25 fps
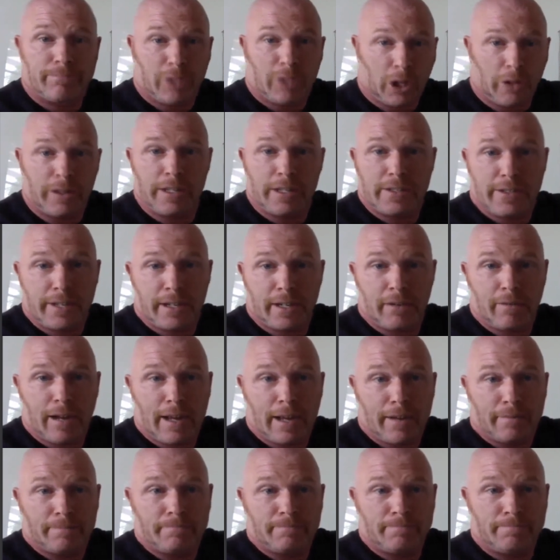turn this thing
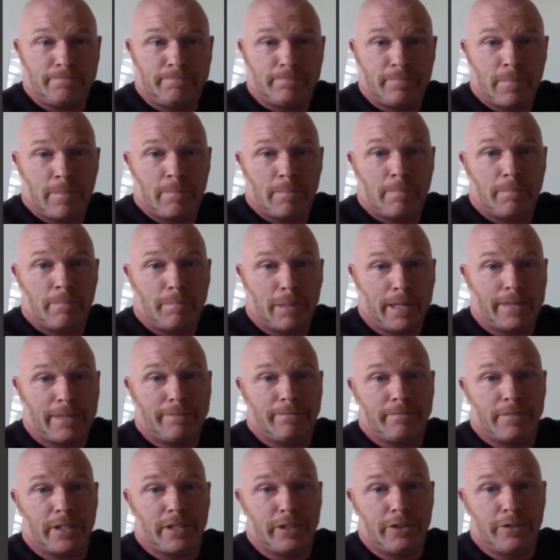around.
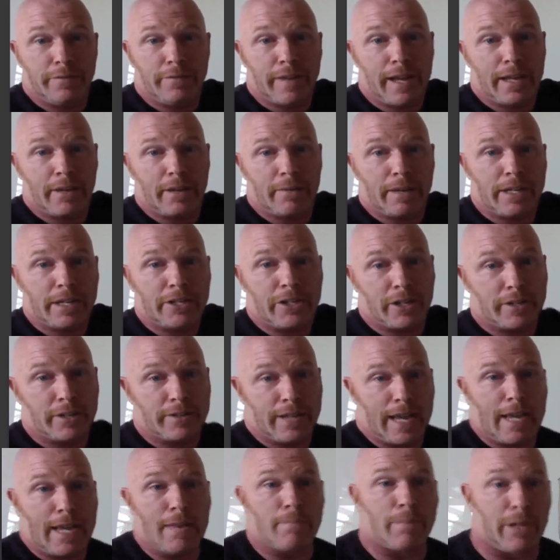But the new valuation
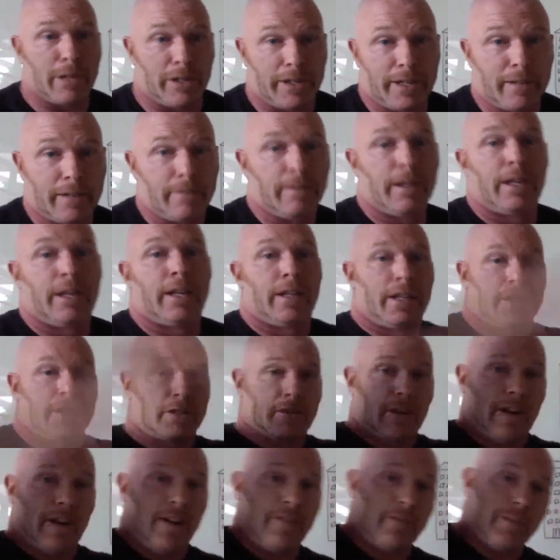is $8 billion.
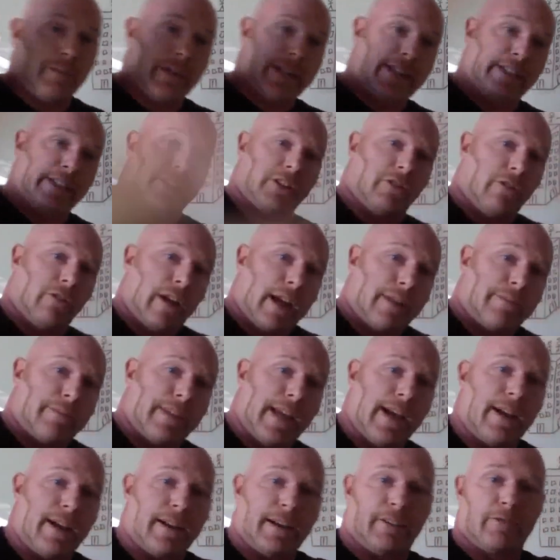So everybody gets
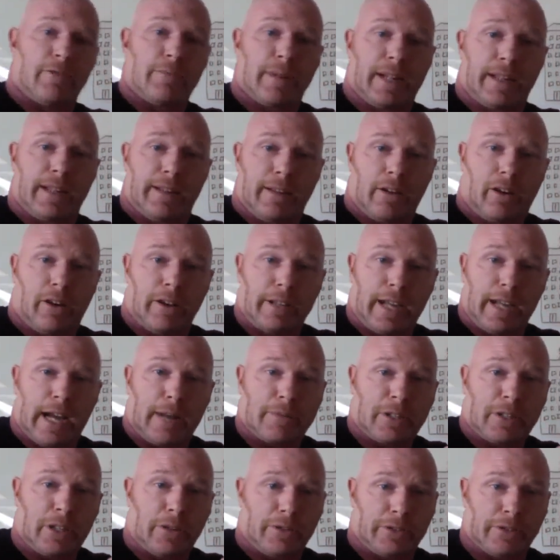crammed down, all the
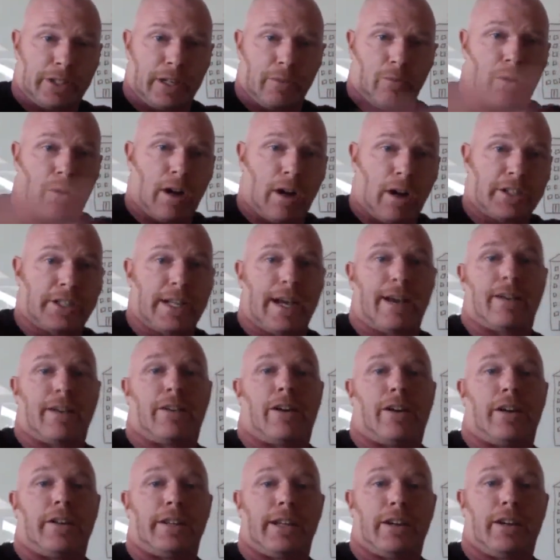option holders get washed
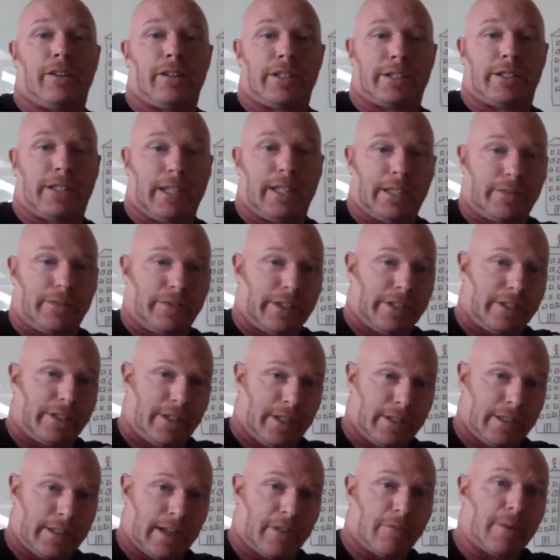out, all the early stage
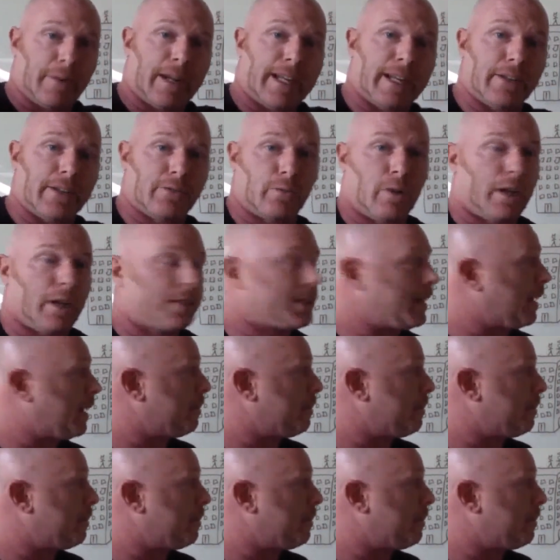VCs, everybody gets washed